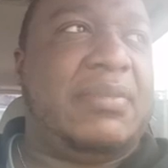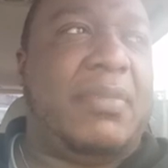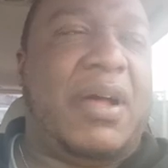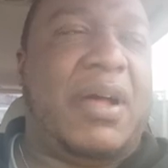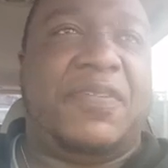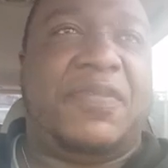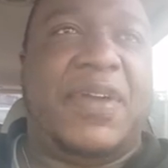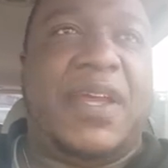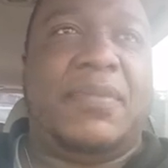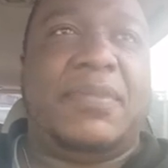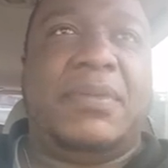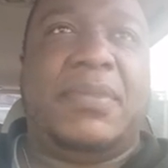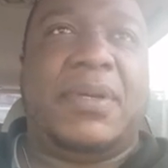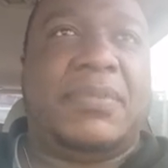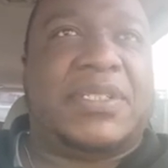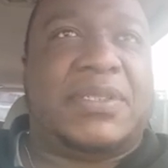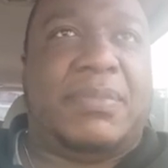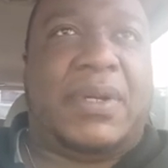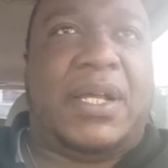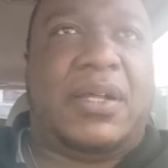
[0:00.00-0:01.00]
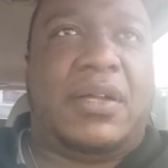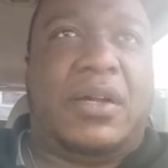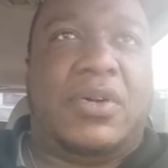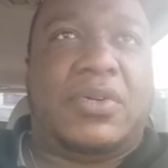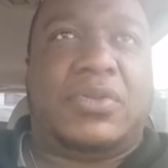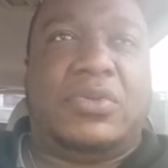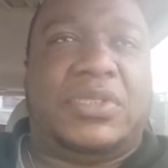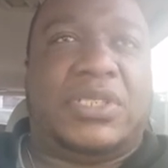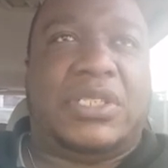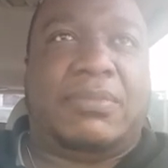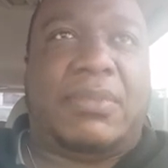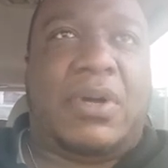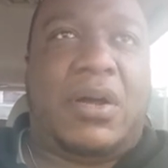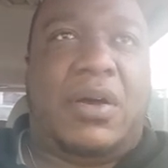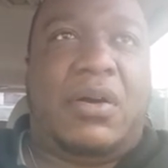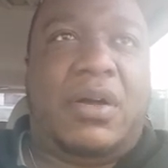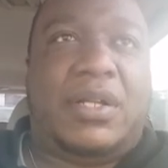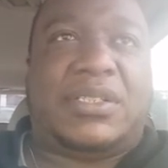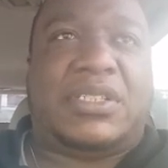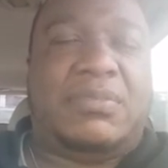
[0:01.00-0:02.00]
my family members, my uncles and my
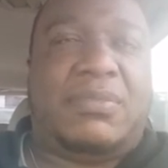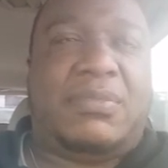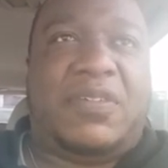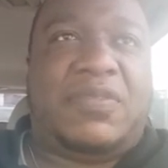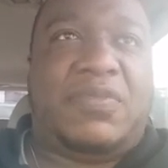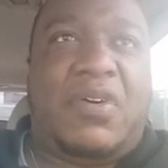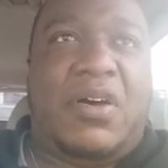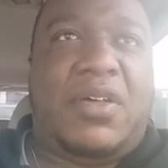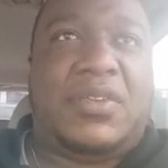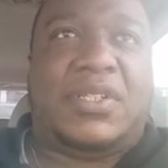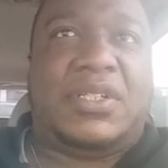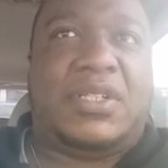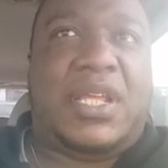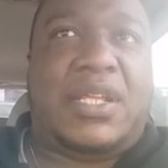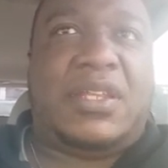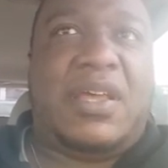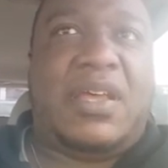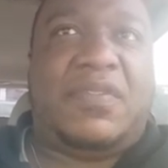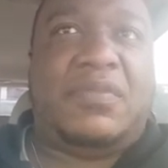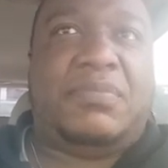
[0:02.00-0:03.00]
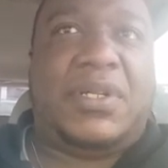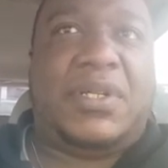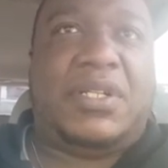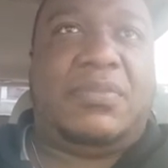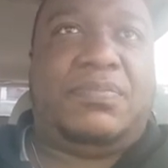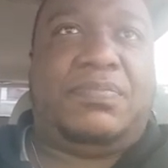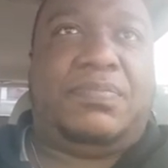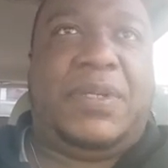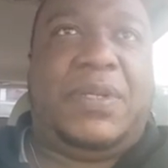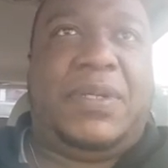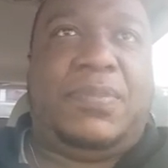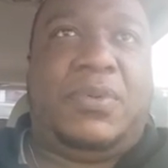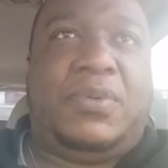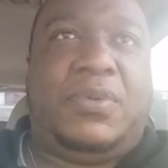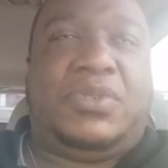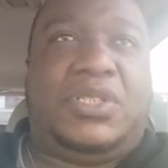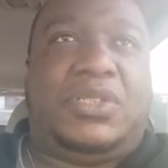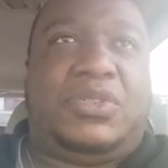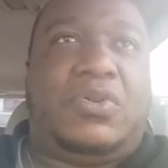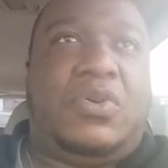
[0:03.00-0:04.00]
aunts and my father, they never been people
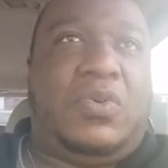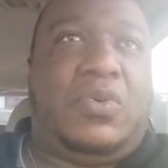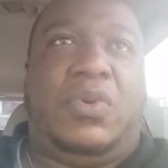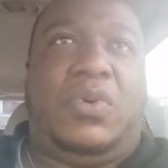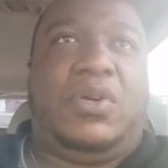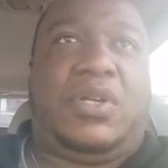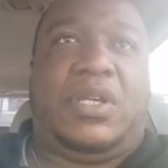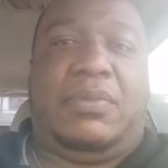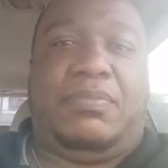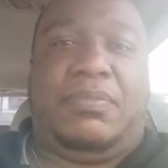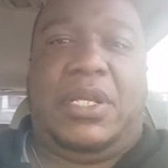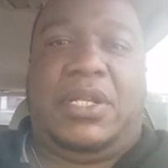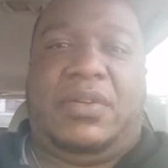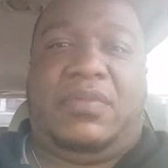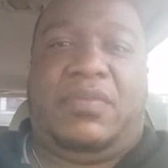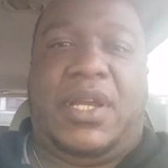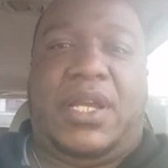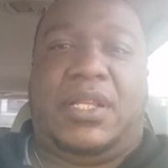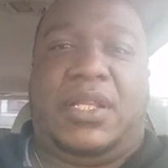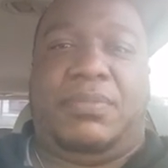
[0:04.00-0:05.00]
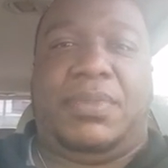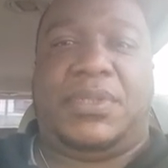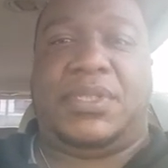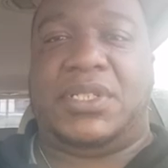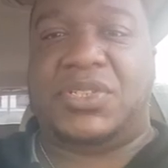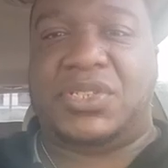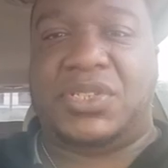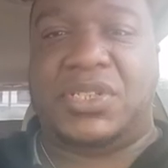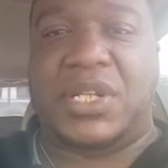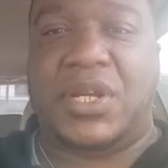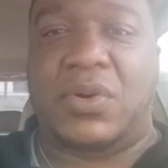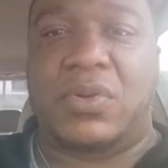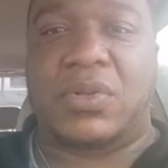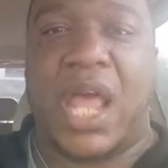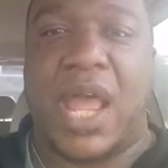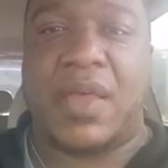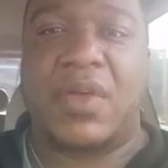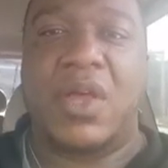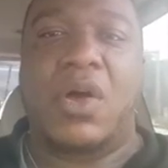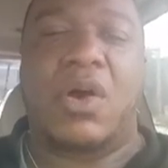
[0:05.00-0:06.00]
who just go to work and be in a regular position their whole
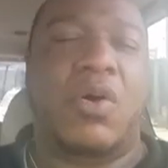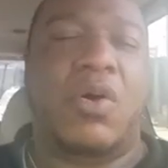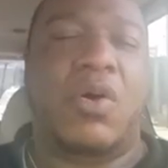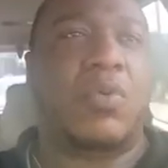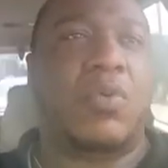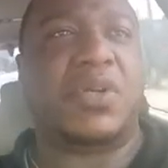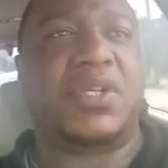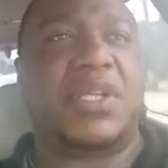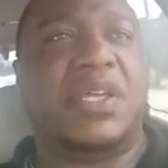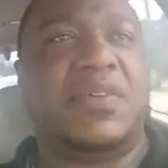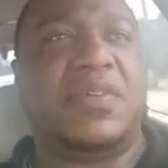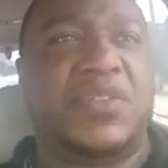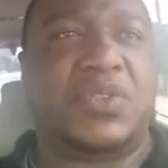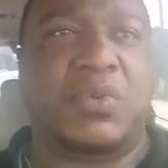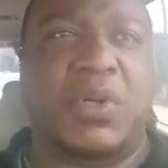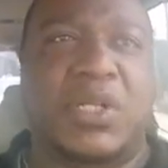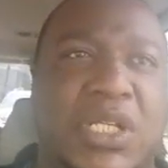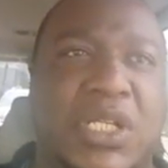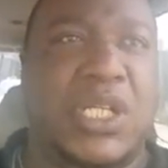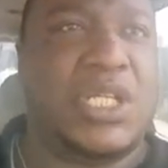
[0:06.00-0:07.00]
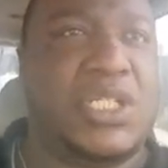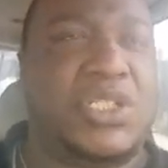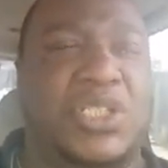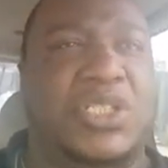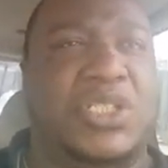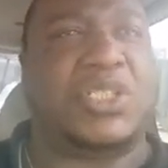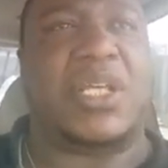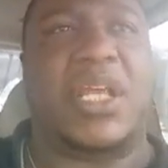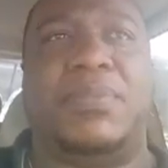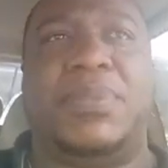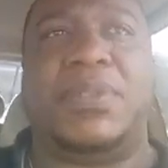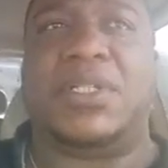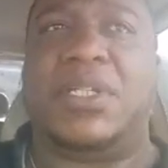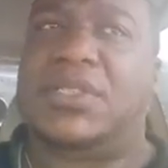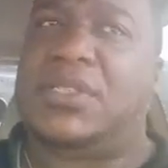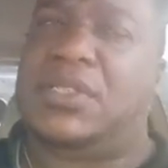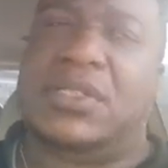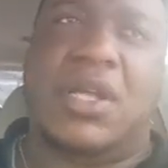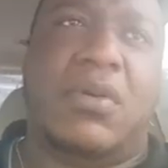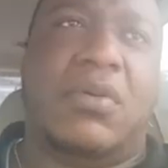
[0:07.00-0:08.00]
life. Oh, I work here for 20 years in the same
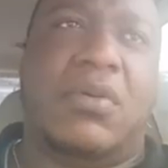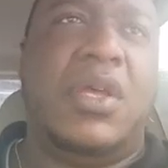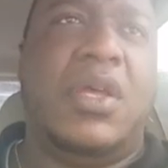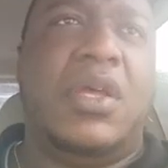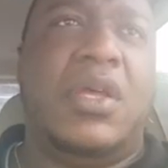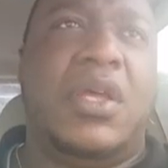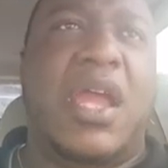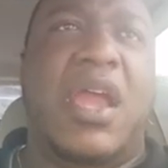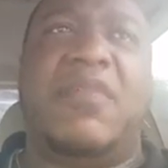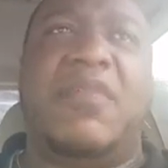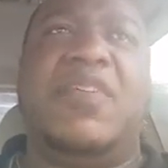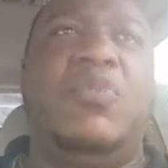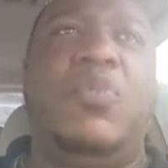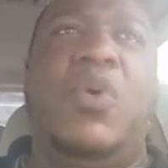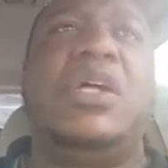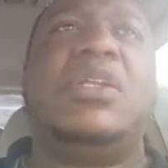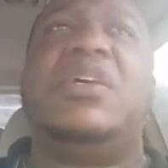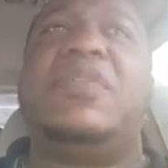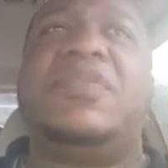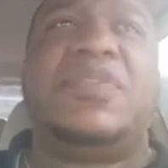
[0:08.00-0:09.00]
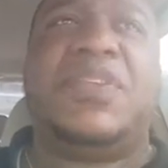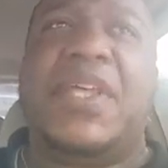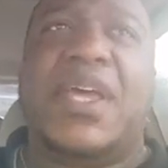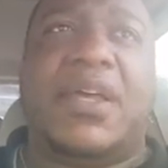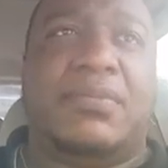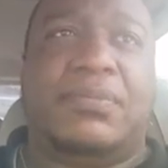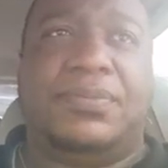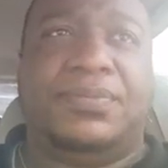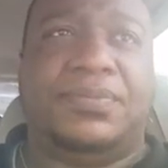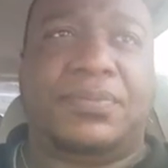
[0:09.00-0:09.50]
position. No. Every one of them